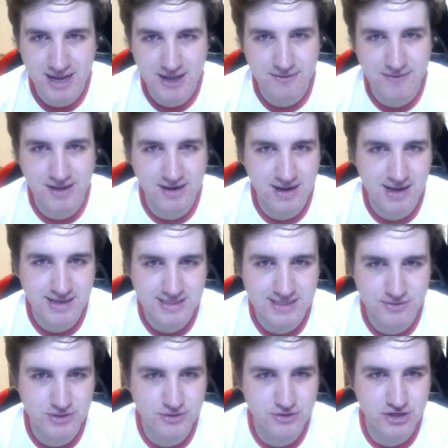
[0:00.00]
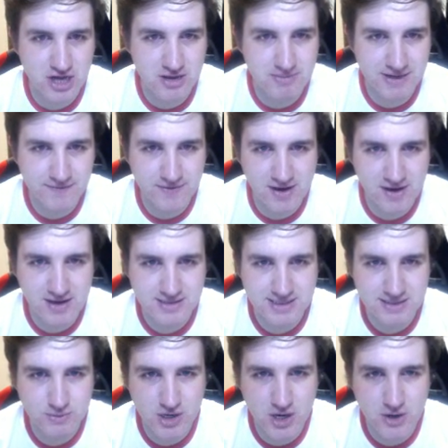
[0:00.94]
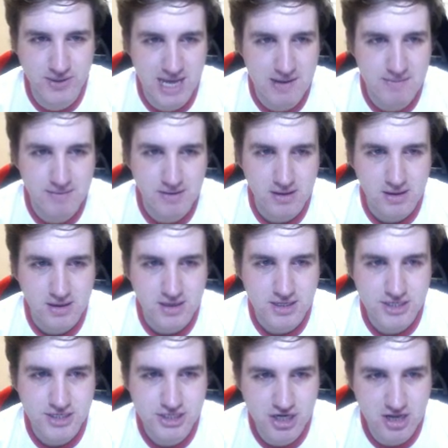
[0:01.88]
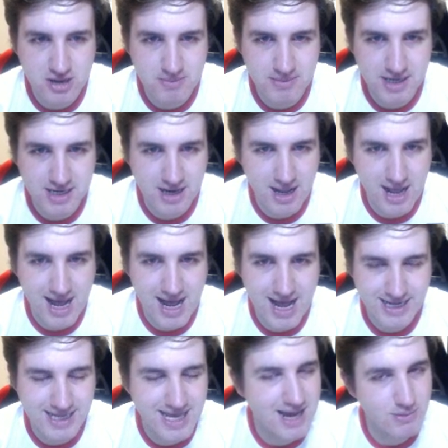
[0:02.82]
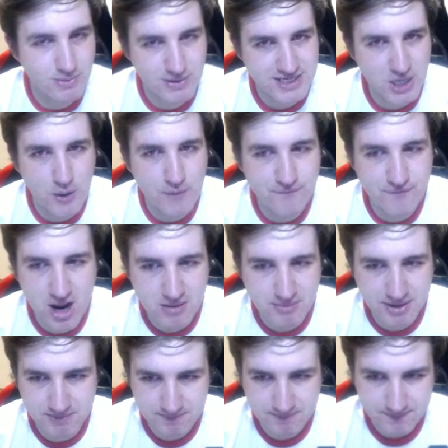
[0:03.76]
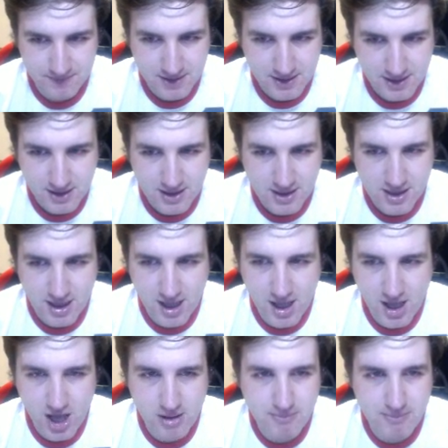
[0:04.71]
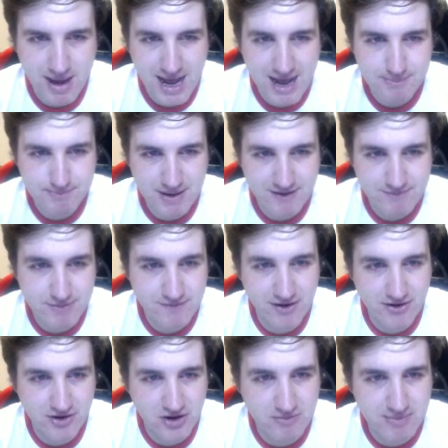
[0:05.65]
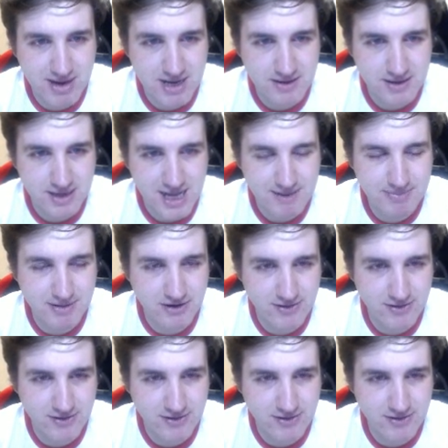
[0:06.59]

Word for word: I think guys. Should we do Germany first? We'll go with that. Germany. Yeah, let's go farming. Um, i have been very good, man. I've been